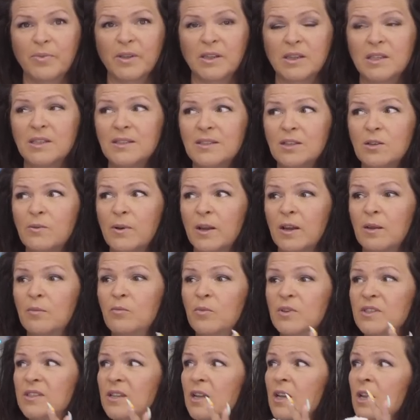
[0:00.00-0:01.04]
but this aquarium
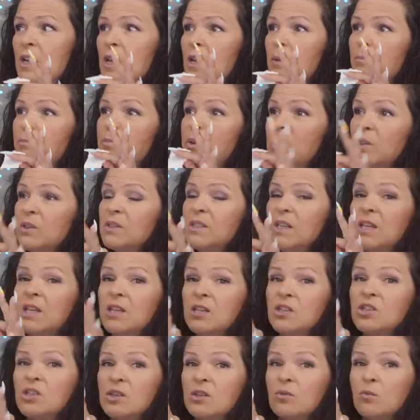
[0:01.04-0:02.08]
was built
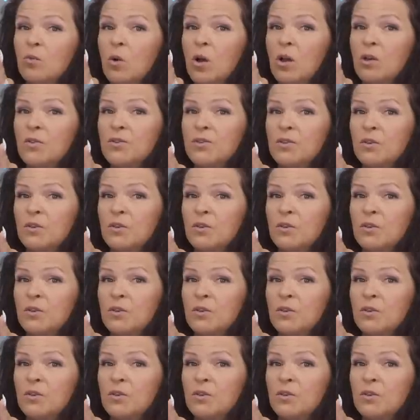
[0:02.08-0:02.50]
into the wall.